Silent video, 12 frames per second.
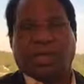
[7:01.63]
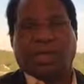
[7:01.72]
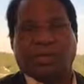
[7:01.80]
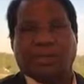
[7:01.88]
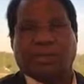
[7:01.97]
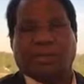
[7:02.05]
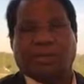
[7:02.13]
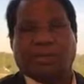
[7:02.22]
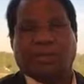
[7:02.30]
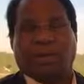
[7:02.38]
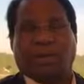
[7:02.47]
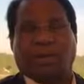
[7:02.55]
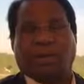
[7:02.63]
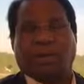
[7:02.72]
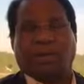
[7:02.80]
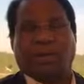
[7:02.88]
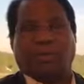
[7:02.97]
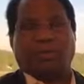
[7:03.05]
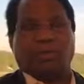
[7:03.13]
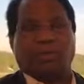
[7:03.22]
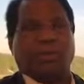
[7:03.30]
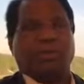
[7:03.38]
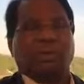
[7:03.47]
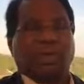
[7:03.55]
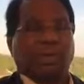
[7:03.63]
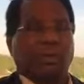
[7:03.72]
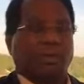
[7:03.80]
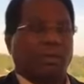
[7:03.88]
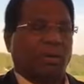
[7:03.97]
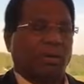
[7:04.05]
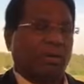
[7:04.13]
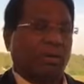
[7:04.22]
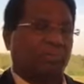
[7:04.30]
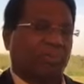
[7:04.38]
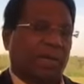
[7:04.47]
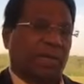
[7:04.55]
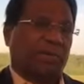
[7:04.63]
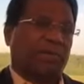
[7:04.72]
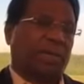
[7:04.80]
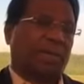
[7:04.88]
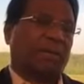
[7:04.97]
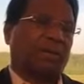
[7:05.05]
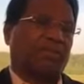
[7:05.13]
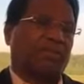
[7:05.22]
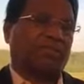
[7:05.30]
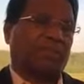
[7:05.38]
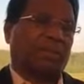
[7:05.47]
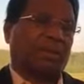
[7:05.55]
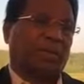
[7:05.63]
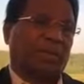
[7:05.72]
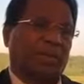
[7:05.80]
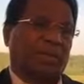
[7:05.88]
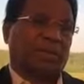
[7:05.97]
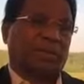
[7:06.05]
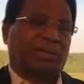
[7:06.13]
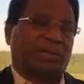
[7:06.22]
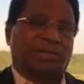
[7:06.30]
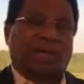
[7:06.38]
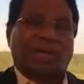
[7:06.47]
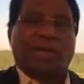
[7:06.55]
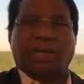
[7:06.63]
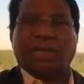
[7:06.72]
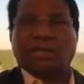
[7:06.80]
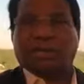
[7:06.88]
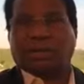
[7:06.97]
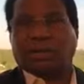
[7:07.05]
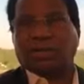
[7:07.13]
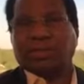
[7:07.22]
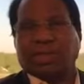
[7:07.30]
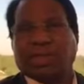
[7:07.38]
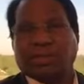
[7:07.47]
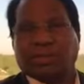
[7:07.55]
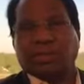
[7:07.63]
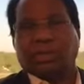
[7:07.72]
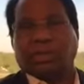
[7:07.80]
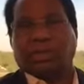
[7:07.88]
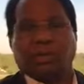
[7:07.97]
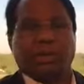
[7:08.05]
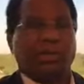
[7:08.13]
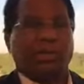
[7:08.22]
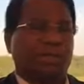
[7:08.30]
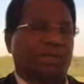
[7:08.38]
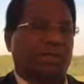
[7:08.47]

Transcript: has, we are in $2,000 per capita. China has crossed $10,000.